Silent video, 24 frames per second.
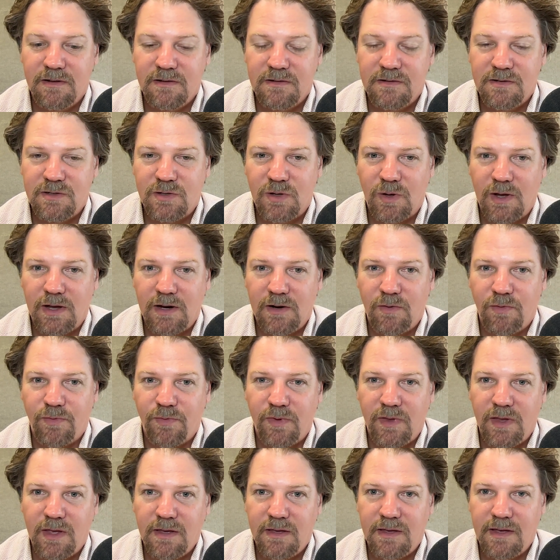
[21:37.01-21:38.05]
So I don't
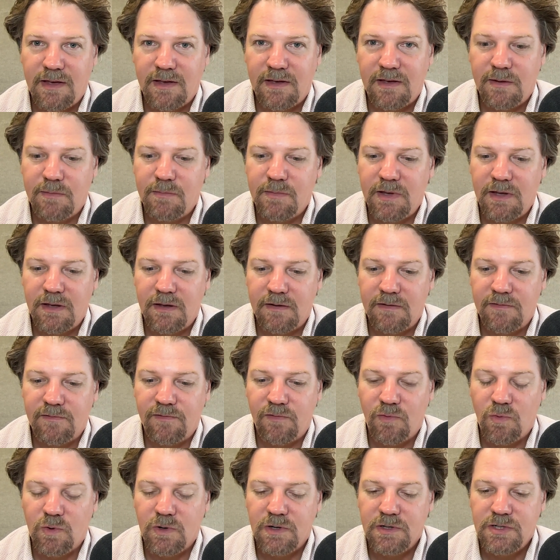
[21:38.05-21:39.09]
think it can be
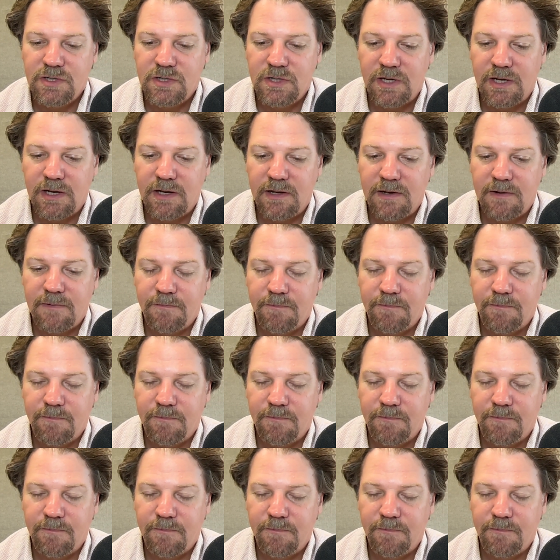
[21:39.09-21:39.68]
enforced yet.